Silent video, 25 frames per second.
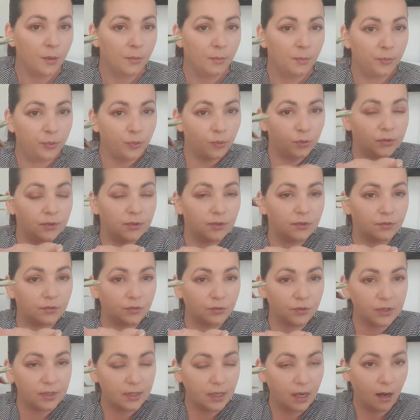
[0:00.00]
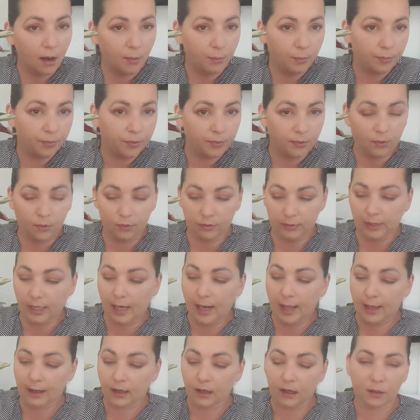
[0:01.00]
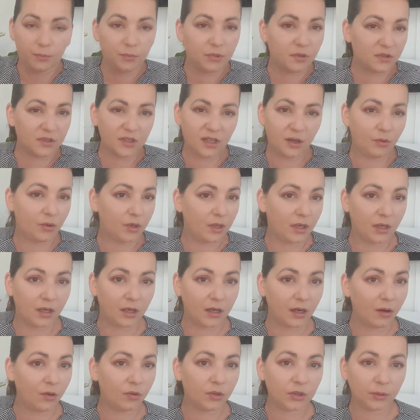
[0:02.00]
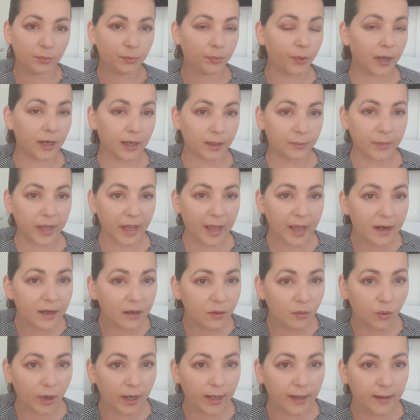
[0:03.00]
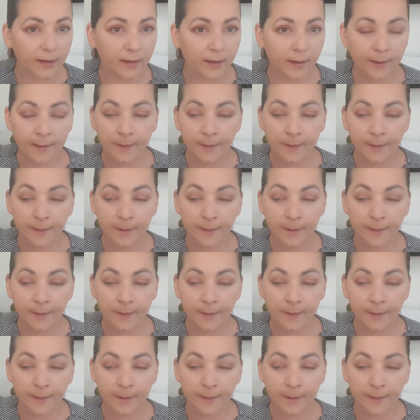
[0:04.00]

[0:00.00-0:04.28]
put the roots up on the leca, because they will go on the bottom anyway.